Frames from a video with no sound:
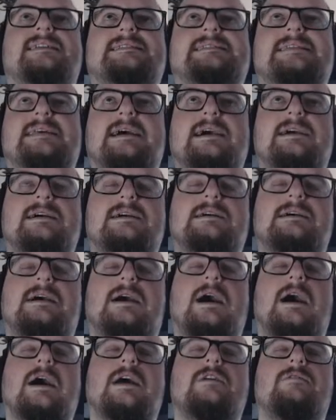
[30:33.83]
this.
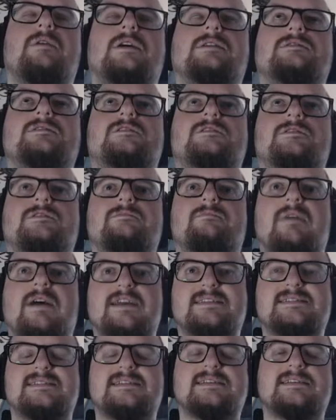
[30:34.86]
I want to
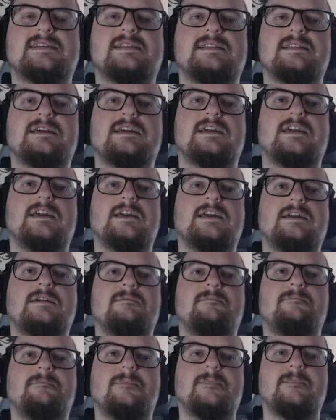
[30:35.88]

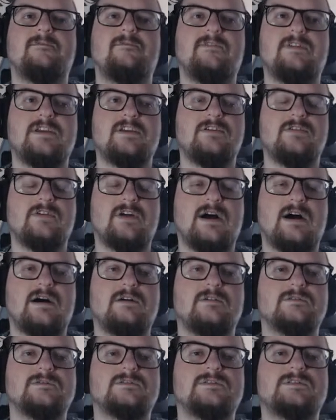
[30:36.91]
basically figure
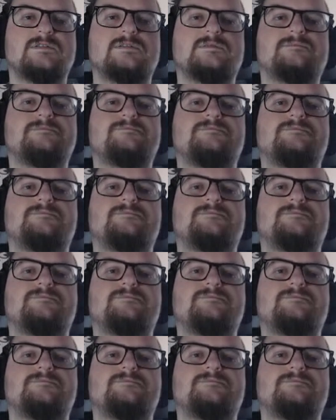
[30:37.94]
out